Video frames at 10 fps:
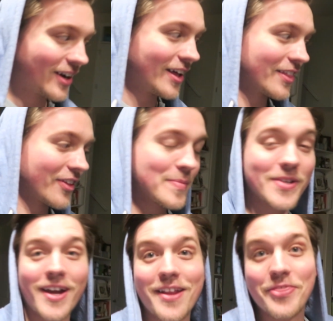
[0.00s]
All the clips
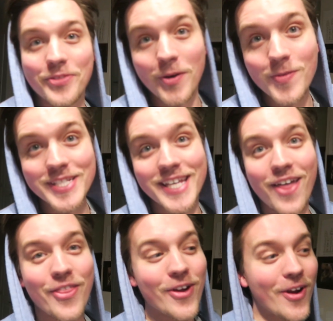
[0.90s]
are kind of thrown
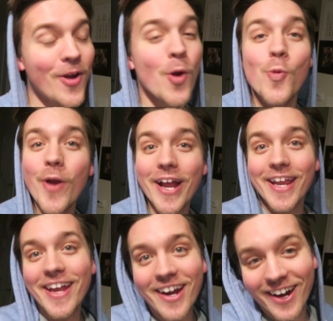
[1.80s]
together right
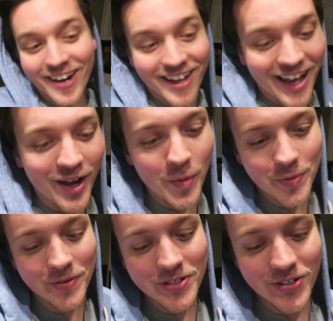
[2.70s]
here. I
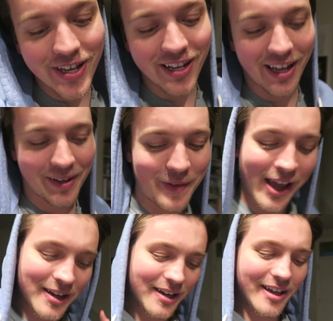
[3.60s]
hope you enjoy it. I
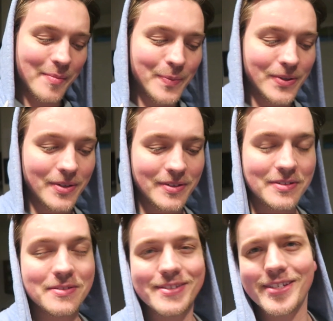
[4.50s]
added a couple
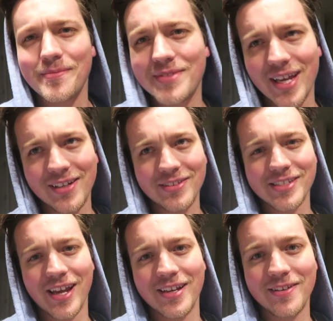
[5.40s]

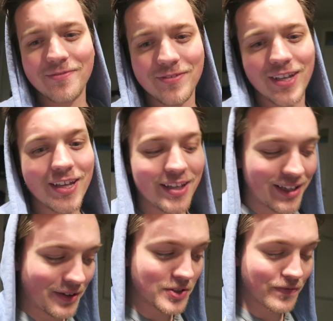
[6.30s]
subtitles, kind of.
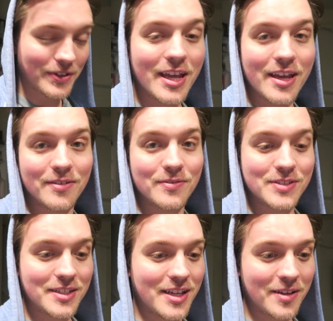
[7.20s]
It was a day. It
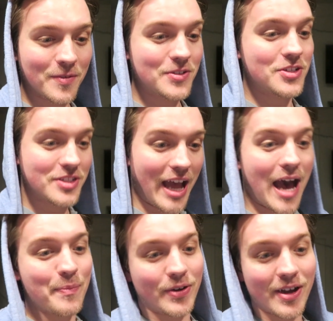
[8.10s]
was exciting. We were just
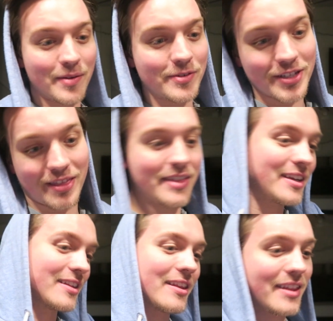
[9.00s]
hopping around to
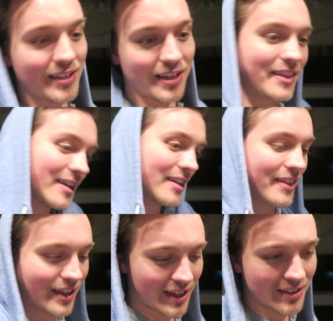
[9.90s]
thing,
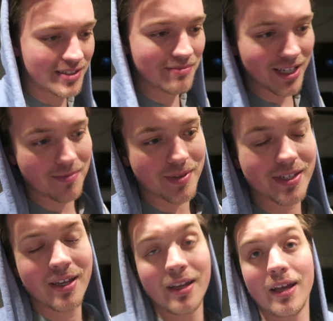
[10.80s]
and
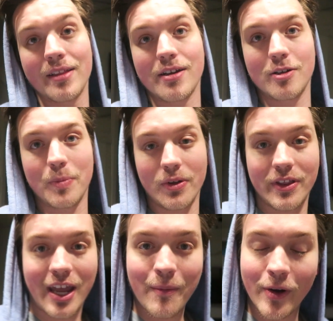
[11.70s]
sometimes it's hard to pull
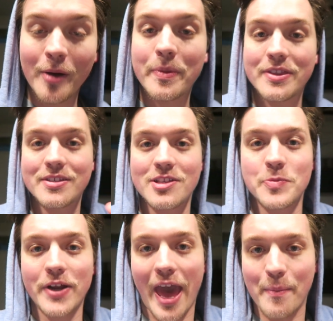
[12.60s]
the camera out, but this is what